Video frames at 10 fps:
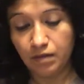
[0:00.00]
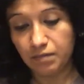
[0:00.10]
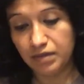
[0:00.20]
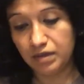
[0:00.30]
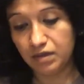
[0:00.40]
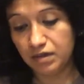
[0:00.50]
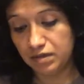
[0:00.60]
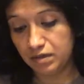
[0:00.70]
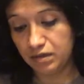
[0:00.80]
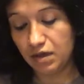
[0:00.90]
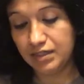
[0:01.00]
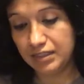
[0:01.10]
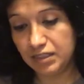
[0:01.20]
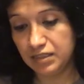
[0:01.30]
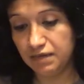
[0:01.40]
But the
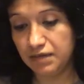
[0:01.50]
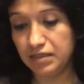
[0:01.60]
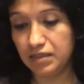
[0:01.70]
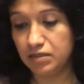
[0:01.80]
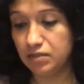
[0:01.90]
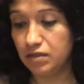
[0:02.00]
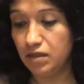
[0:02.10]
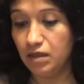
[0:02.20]
contents of this is